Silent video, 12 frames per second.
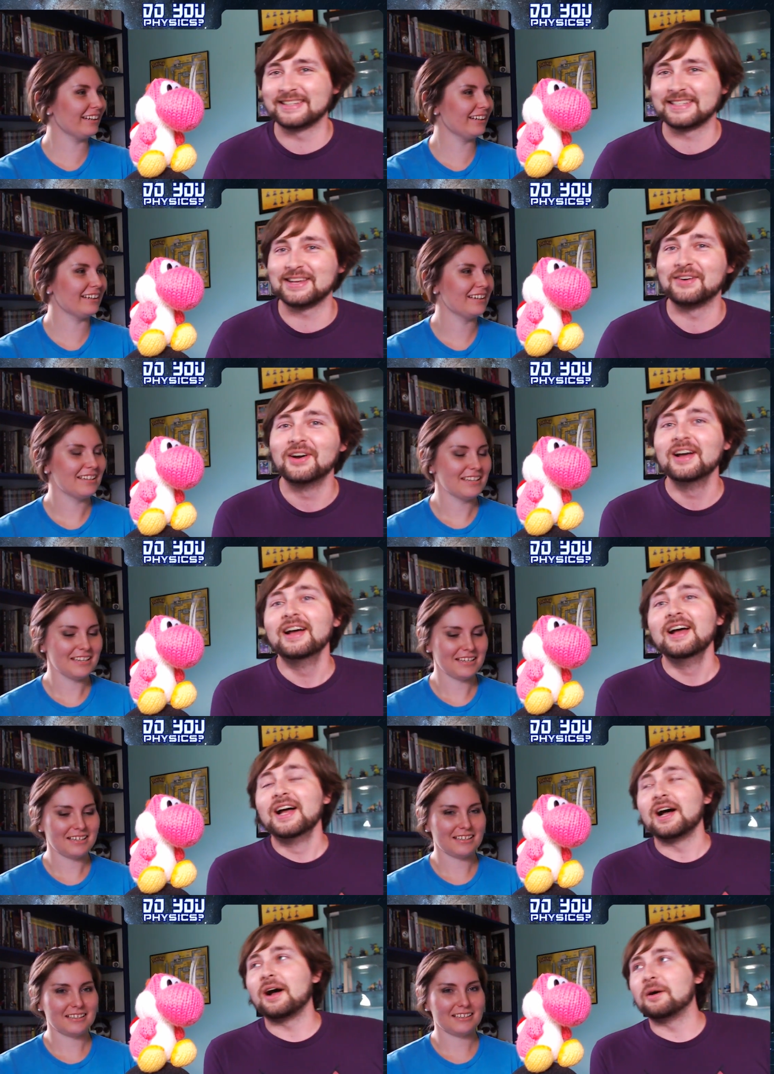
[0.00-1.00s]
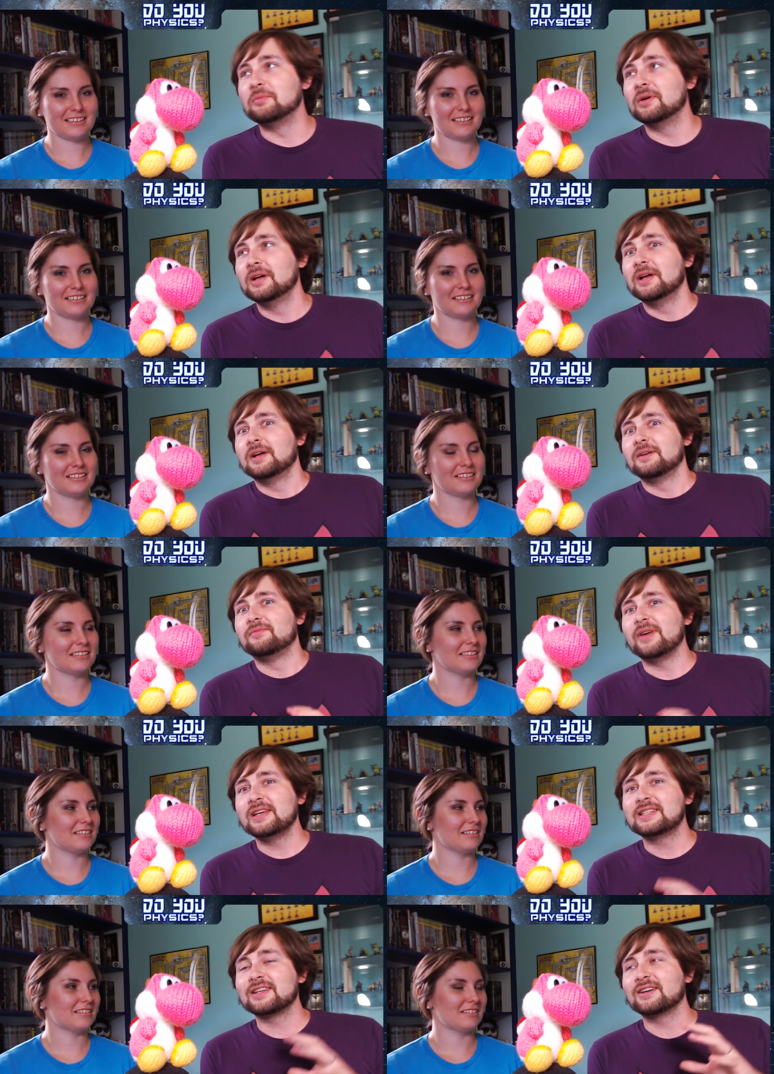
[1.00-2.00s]
Speaker 1: so, um,
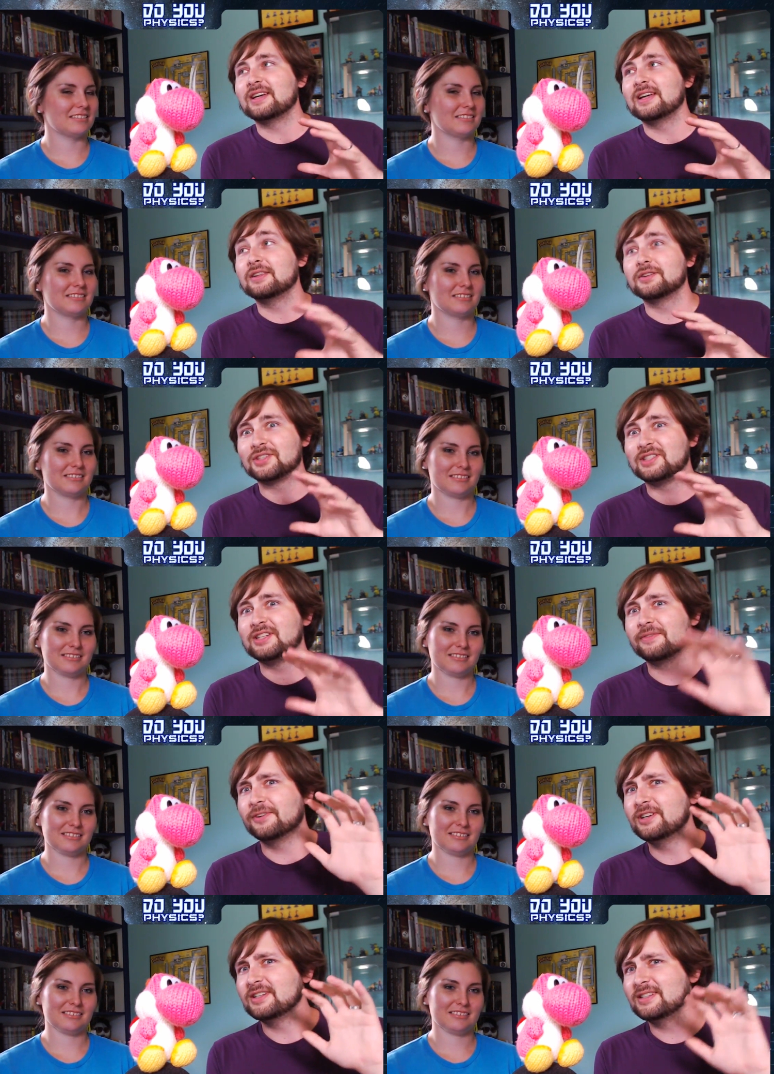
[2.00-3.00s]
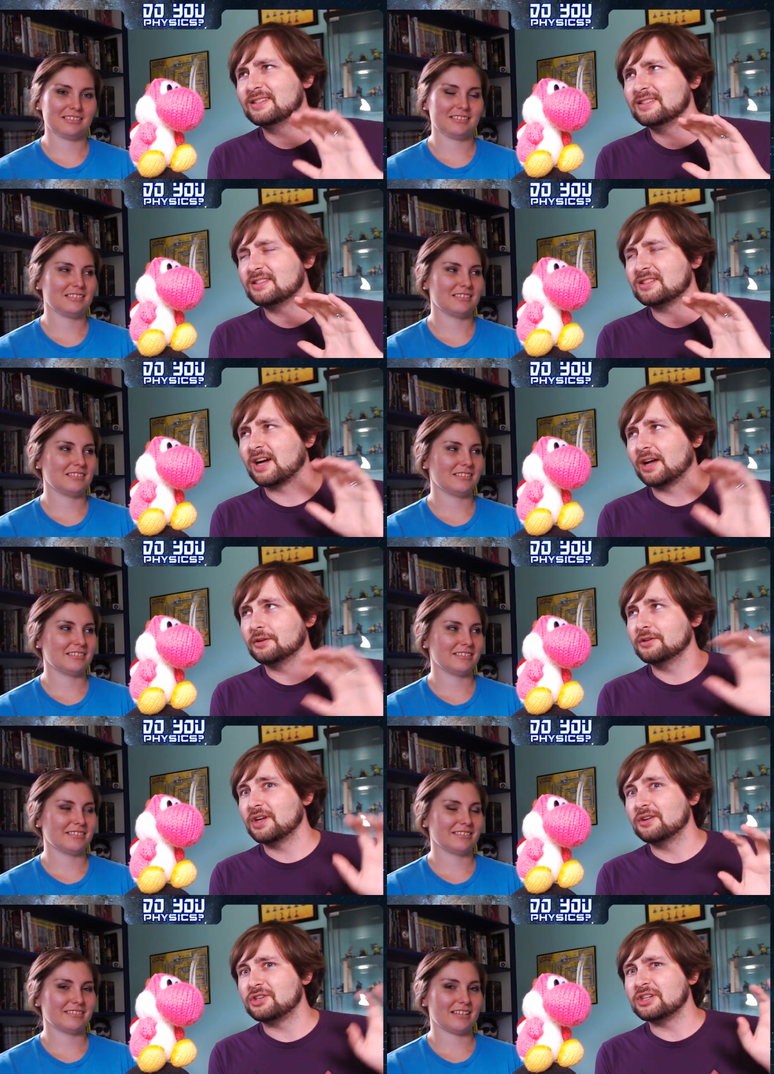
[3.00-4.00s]
based on and there's different
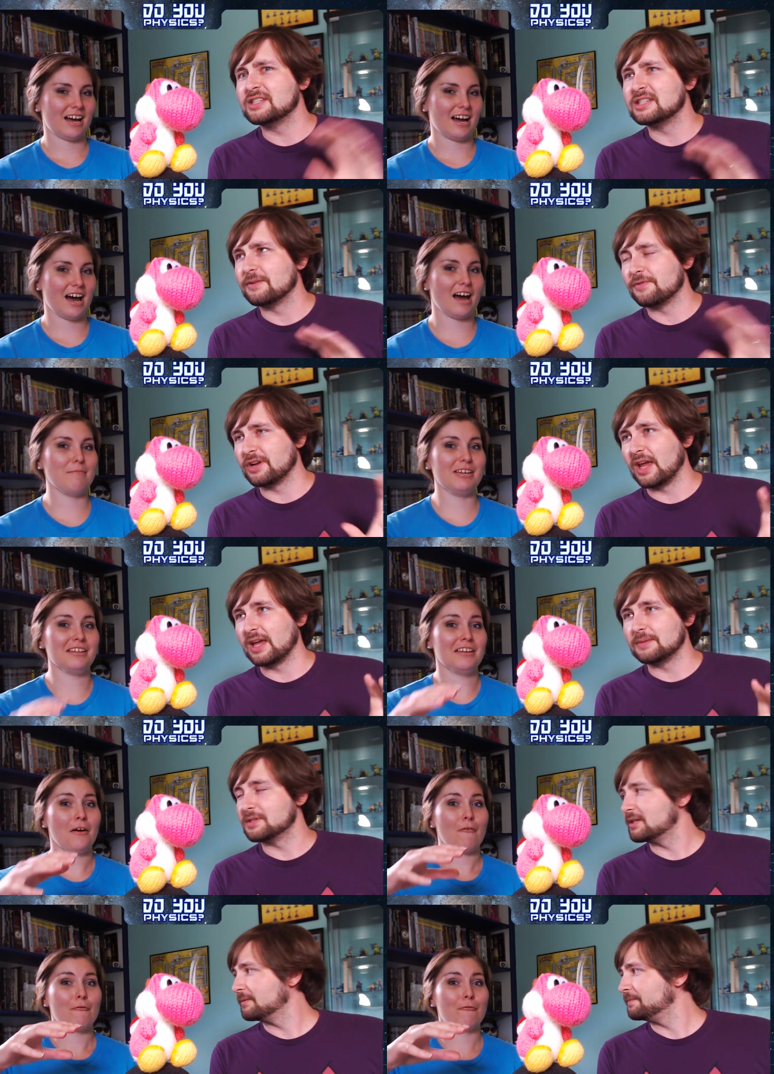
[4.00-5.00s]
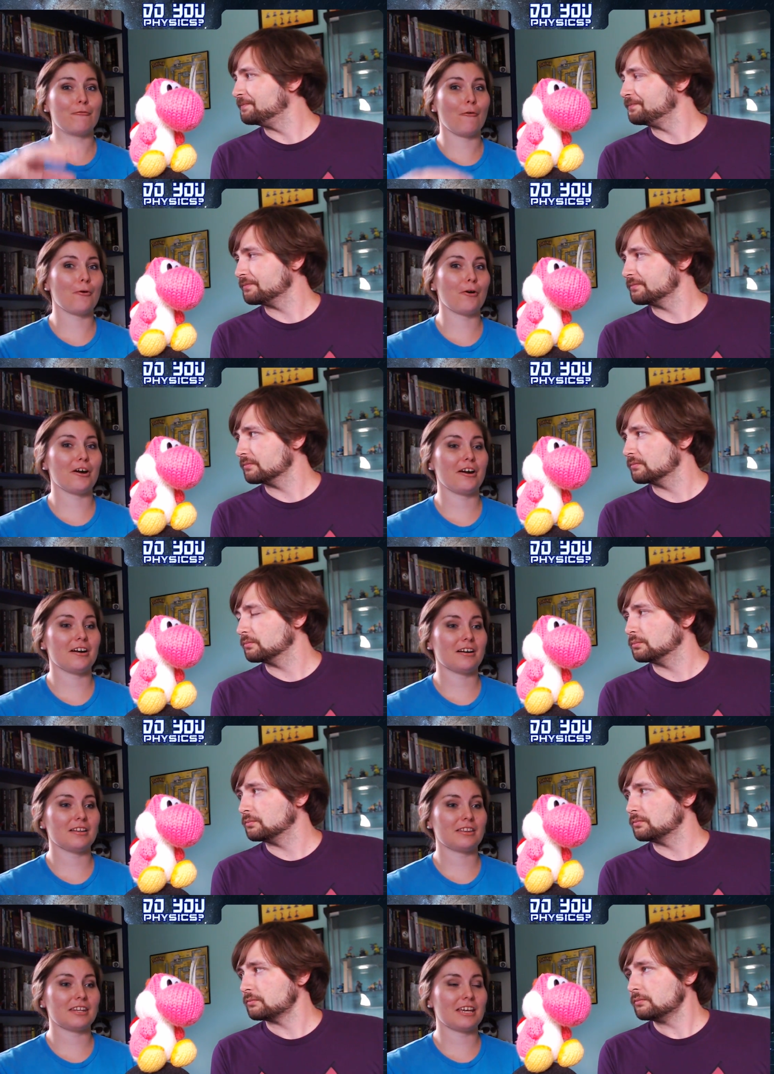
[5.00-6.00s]
colored Yoshis in different I mean, games.
Speaker 2: For
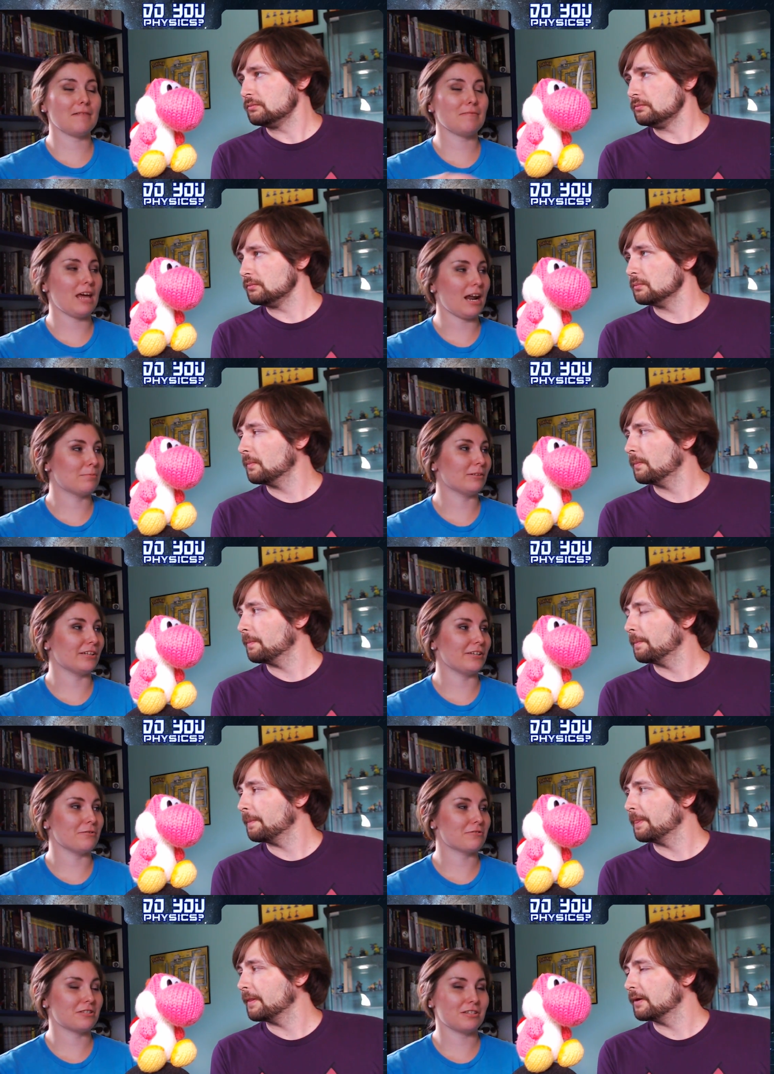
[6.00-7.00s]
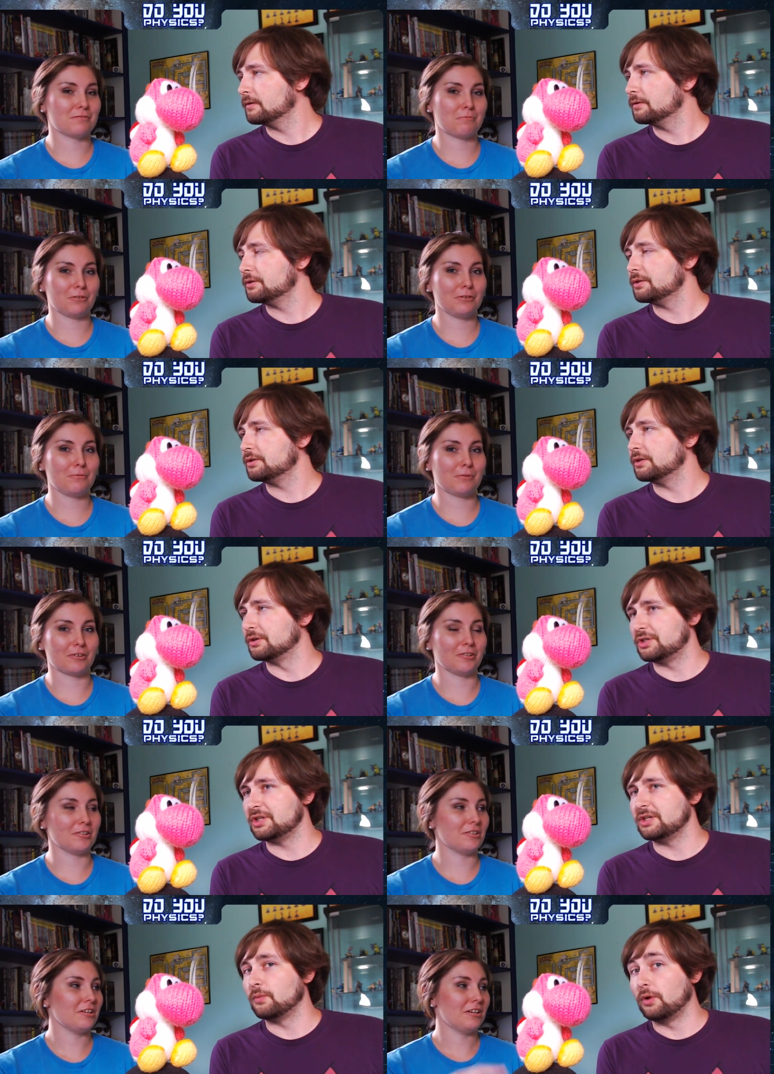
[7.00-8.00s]
the game that I play, Yoshi's Woolly World.
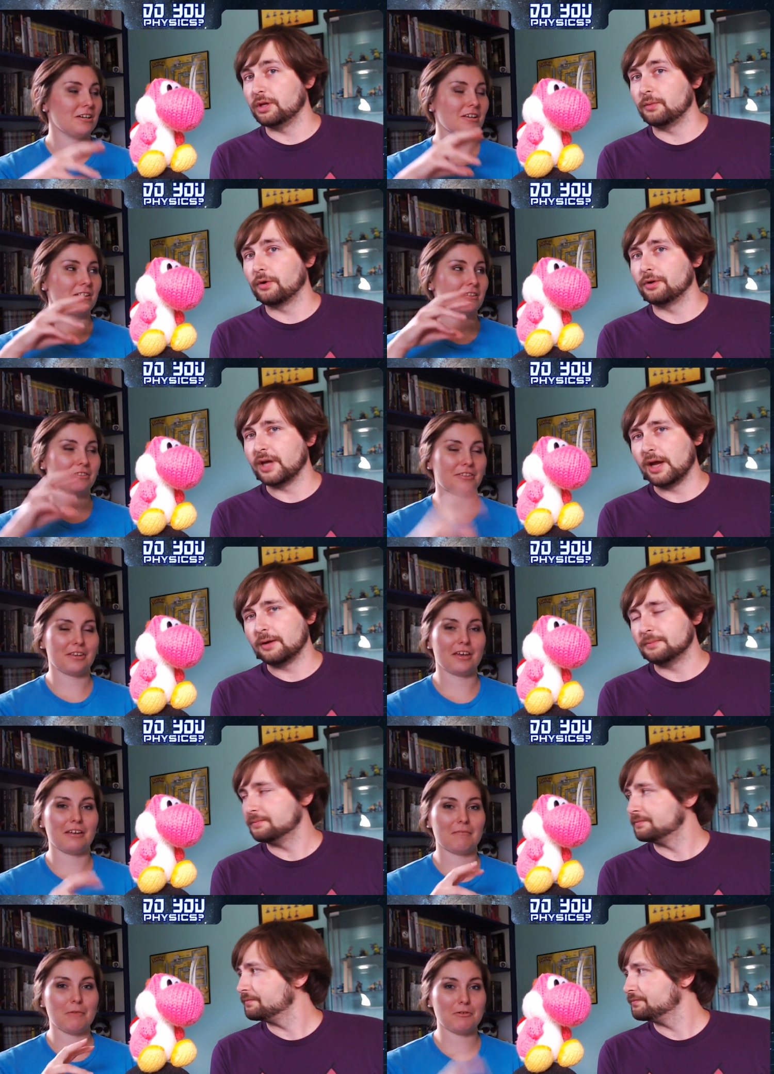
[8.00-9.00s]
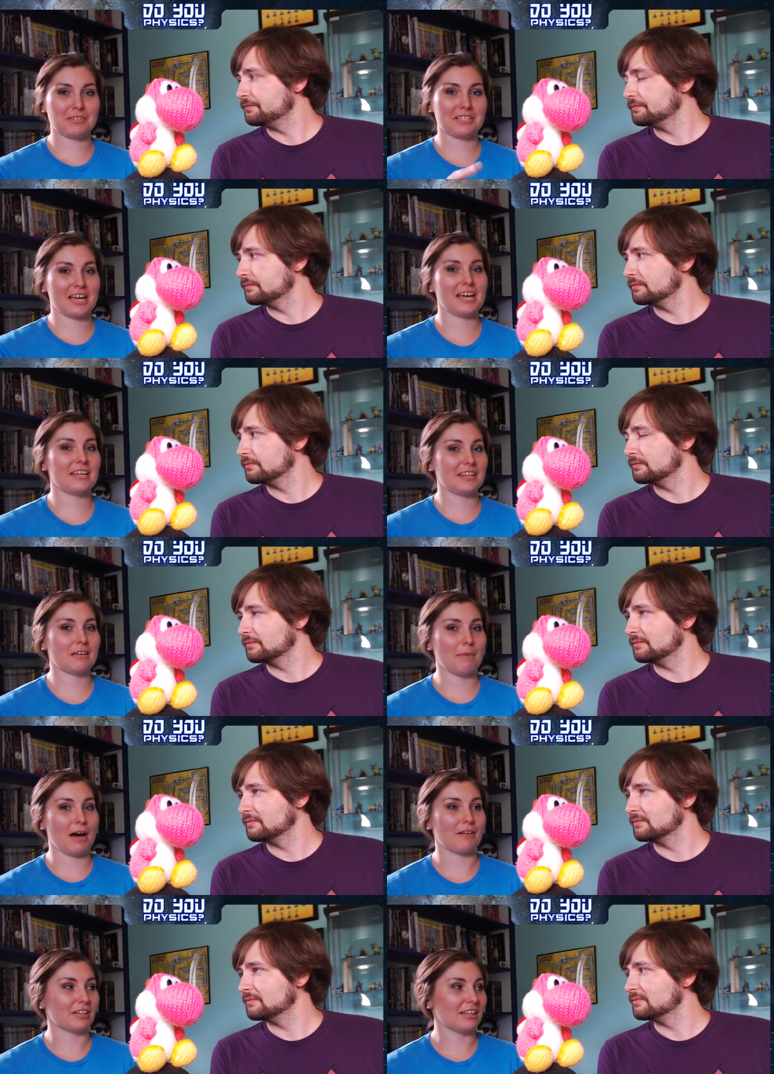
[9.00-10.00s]
Yoshi
Speaker 1: Woolly World, yeah.
Speaker 2: The most exciting thing
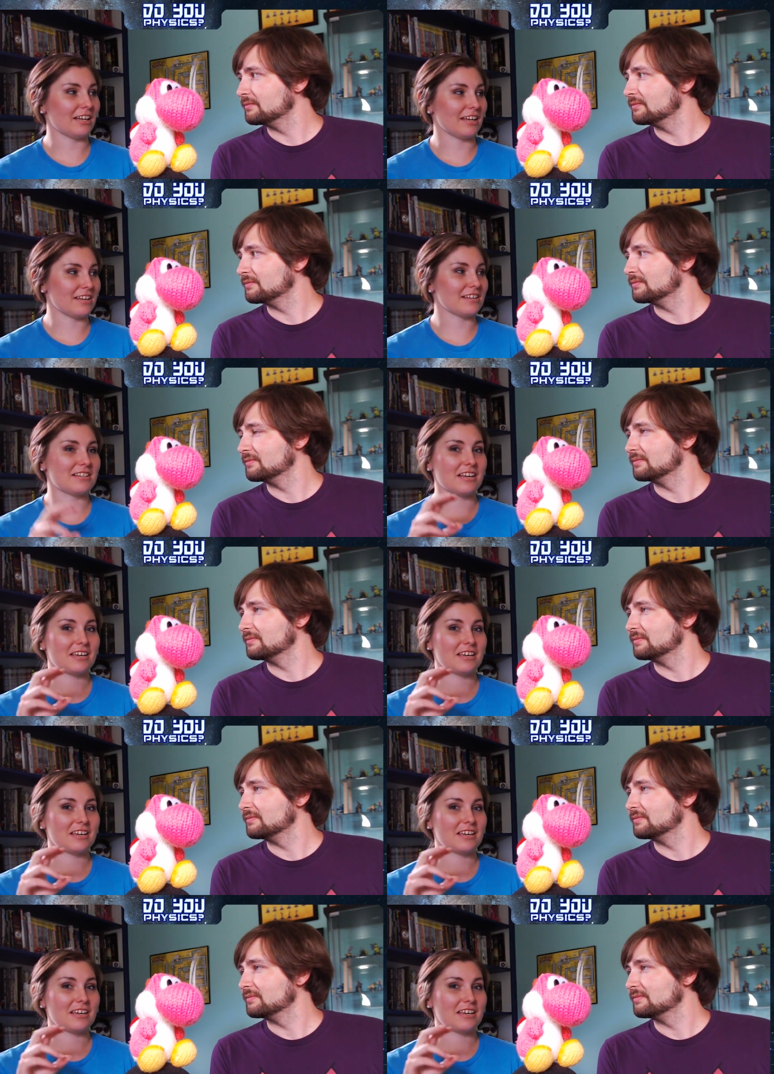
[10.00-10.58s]
about it is